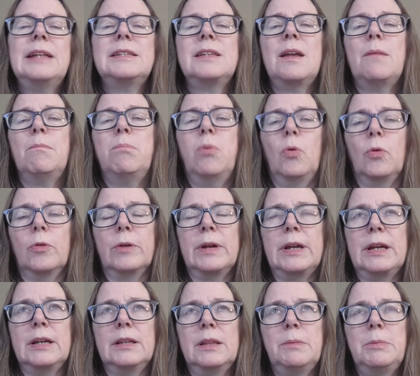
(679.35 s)
not
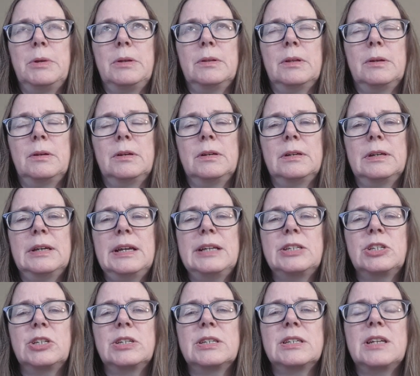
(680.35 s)
boring.
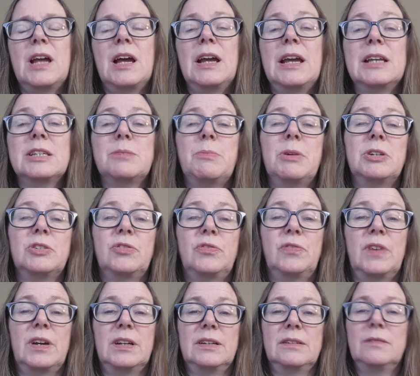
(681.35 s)
It's just not as much
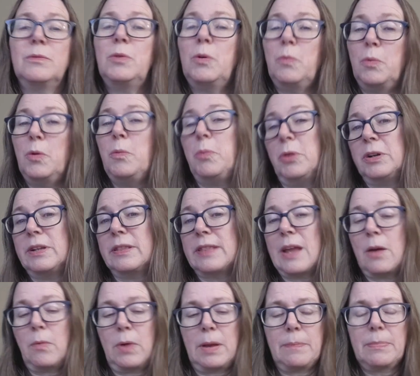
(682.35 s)
fun. We'll put it
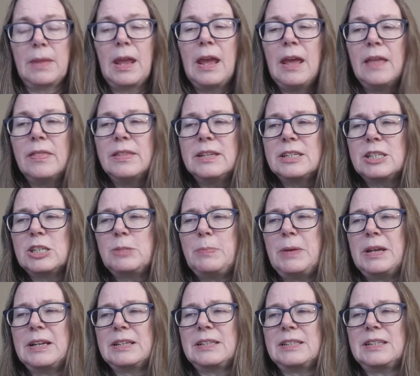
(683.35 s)
that way. This is
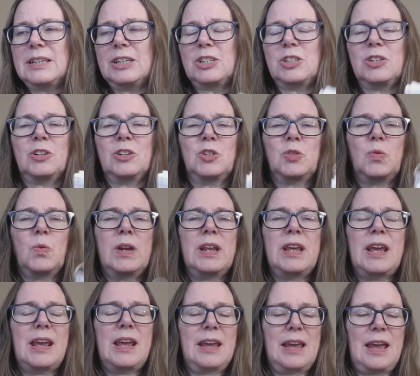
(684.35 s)
being stitched on
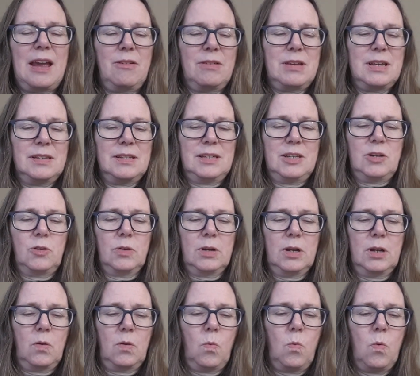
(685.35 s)
28 count easy
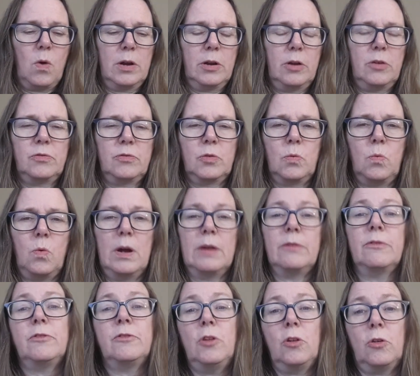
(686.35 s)
grid,
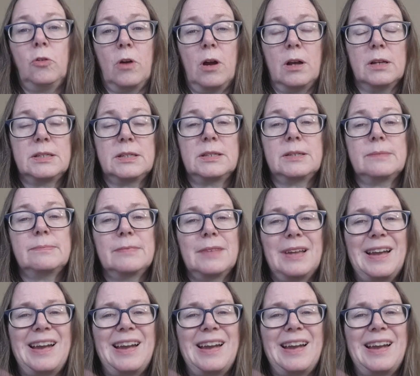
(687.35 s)
1/1 full cross.